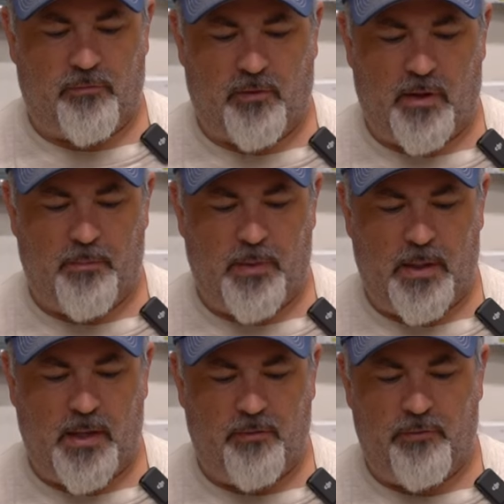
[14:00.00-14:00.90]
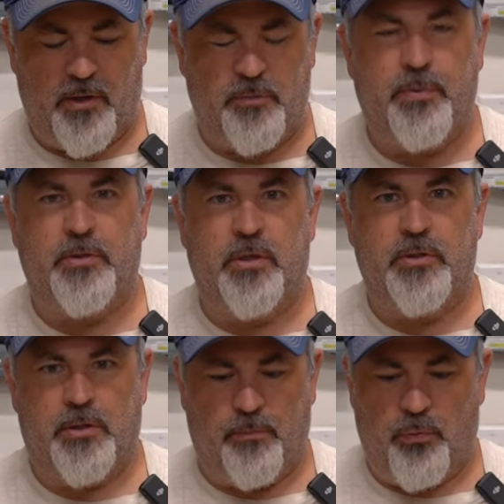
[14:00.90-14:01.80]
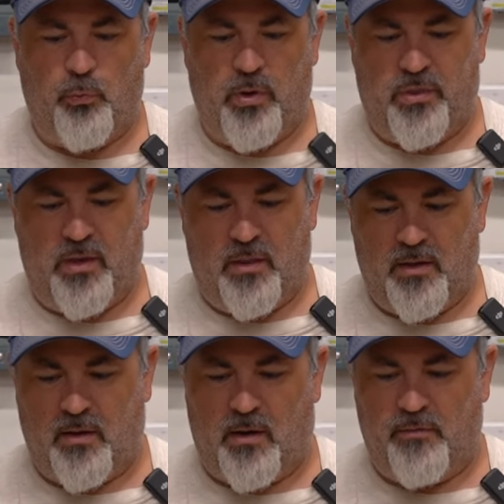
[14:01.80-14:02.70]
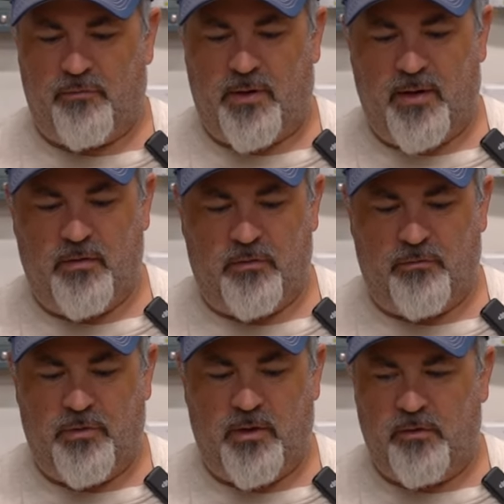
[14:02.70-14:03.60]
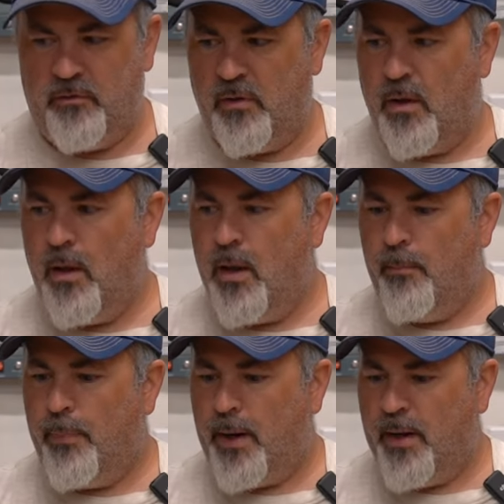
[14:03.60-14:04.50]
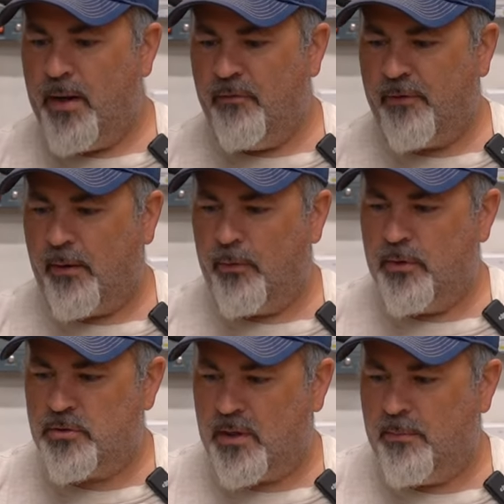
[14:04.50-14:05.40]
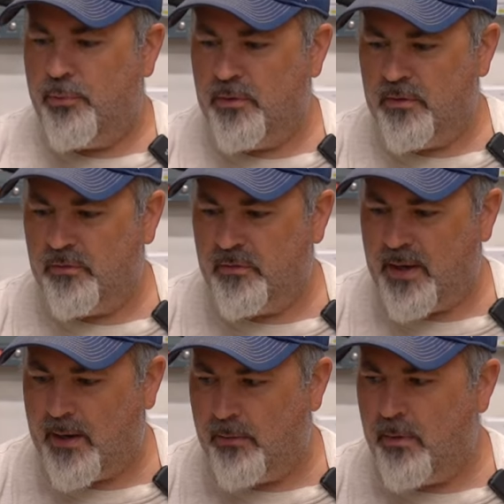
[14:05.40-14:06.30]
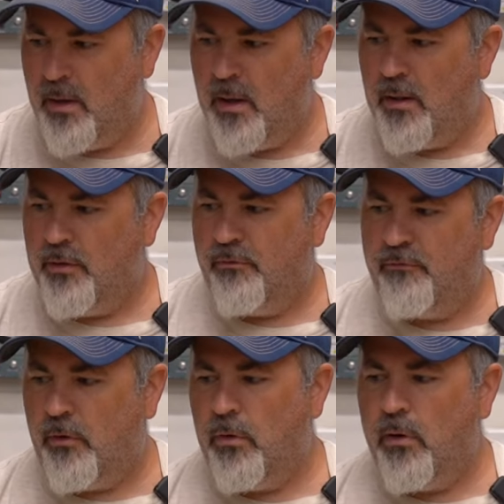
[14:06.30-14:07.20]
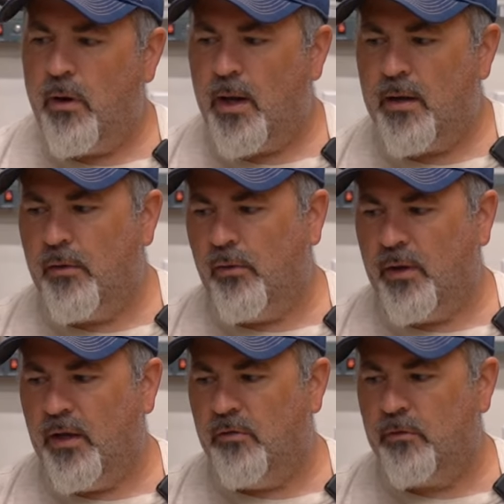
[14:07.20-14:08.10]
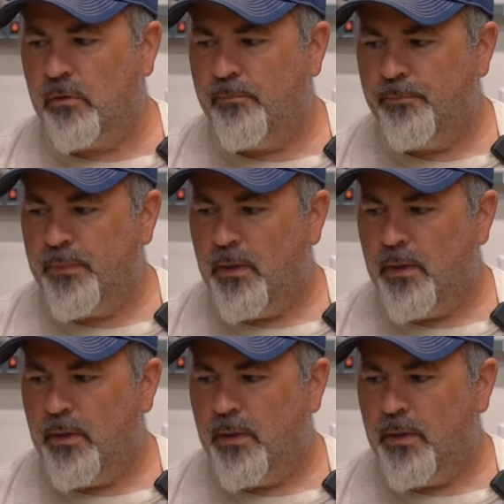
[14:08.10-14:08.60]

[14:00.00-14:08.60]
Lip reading: from and a finish position within the confines of this, but if I were to try and put this down, the focal height of the laser,